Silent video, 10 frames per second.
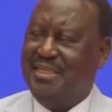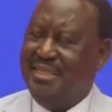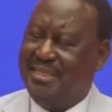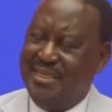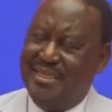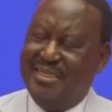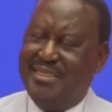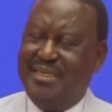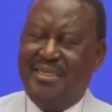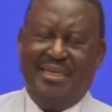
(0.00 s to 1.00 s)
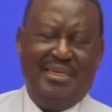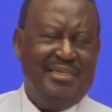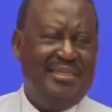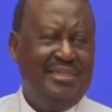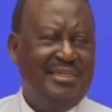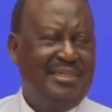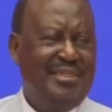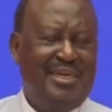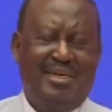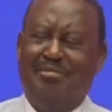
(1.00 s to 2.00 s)
They drained that land
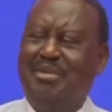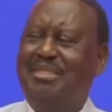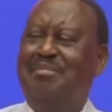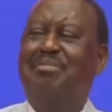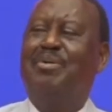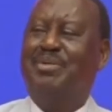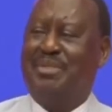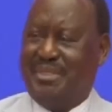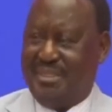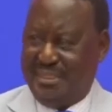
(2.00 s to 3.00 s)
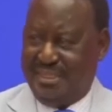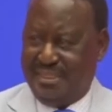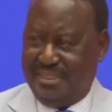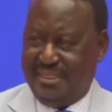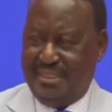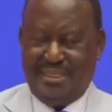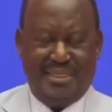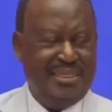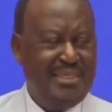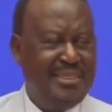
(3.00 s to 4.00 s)
and built a port.
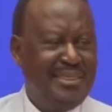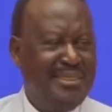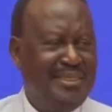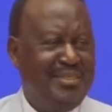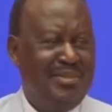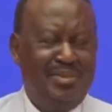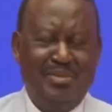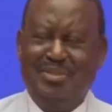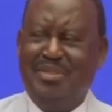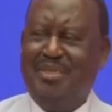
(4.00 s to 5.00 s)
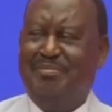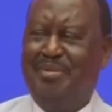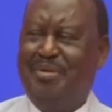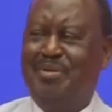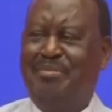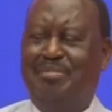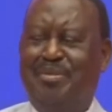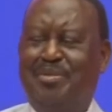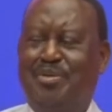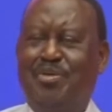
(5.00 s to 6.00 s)
So they were using that port to
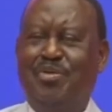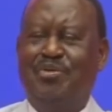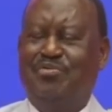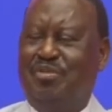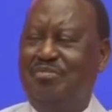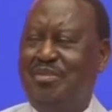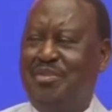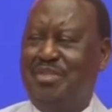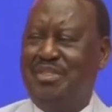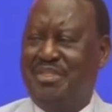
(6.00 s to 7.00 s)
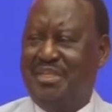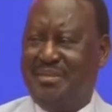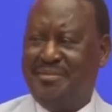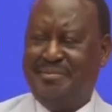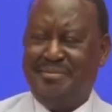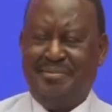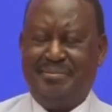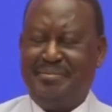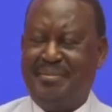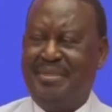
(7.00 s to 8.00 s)
import coal from Indonesia.
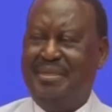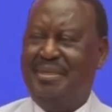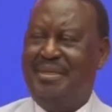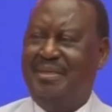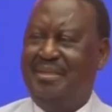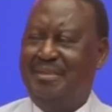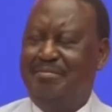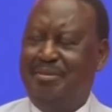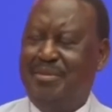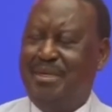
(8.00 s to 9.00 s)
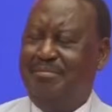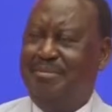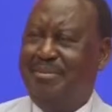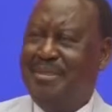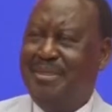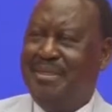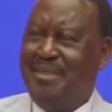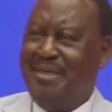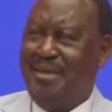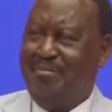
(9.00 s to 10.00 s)
And they put up
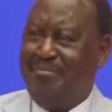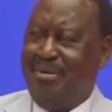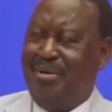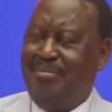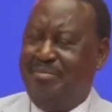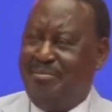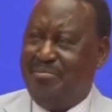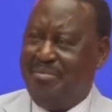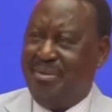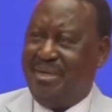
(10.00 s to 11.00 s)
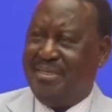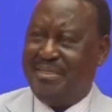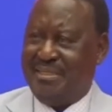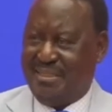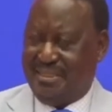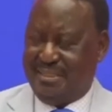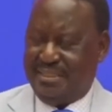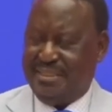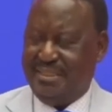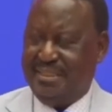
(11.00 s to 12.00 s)
a power
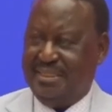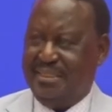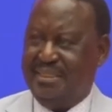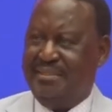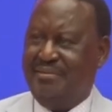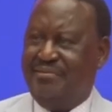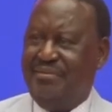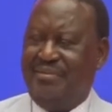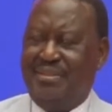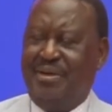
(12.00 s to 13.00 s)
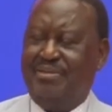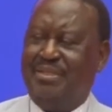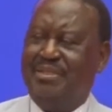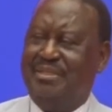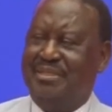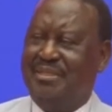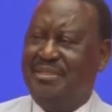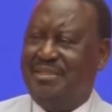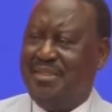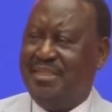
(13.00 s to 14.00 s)
plant,
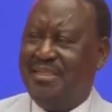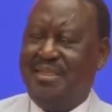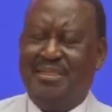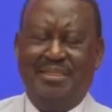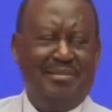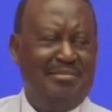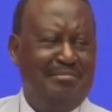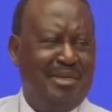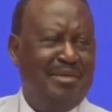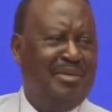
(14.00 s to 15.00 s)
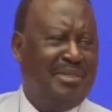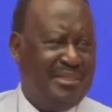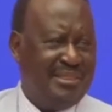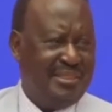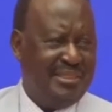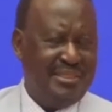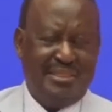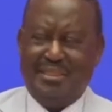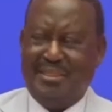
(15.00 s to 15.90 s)
4,600 megawatts